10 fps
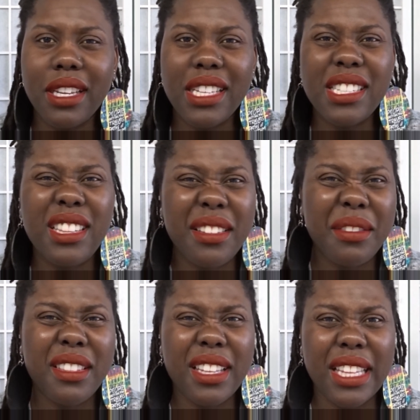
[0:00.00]
is
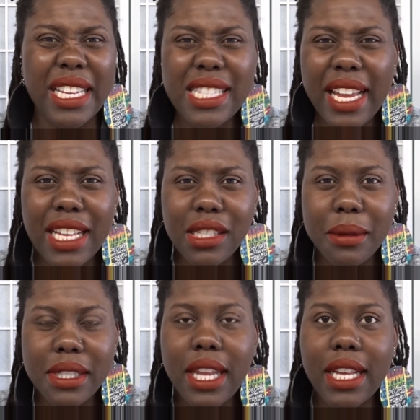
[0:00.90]
it the lens, I guess
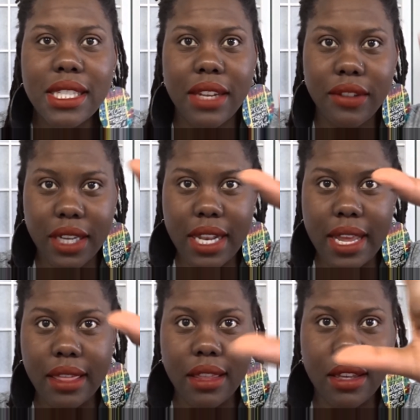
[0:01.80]
you would say, instead of looking
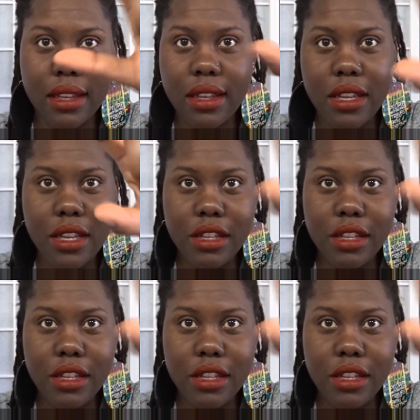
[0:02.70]
at the